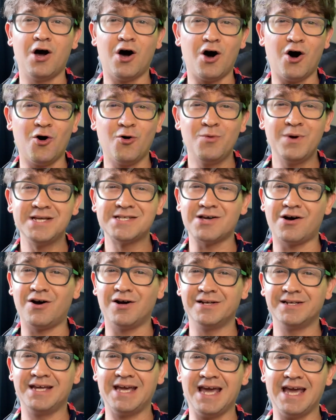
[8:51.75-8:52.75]

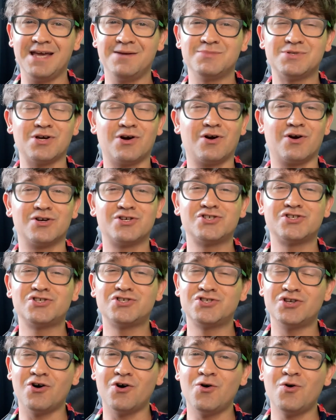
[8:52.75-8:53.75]
Always-on games are
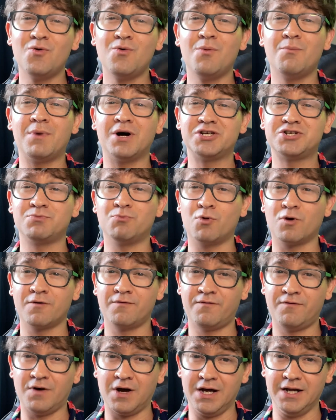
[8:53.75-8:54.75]
so much more
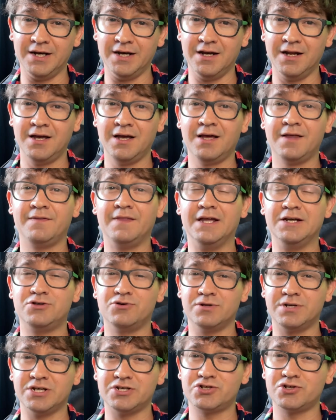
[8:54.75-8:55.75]
fun than
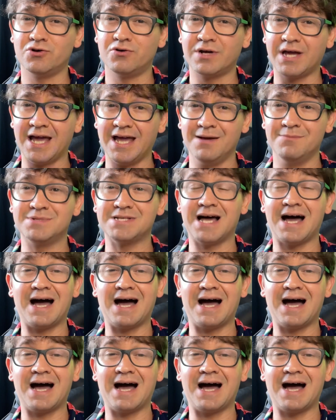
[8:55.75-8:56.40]
traditional games.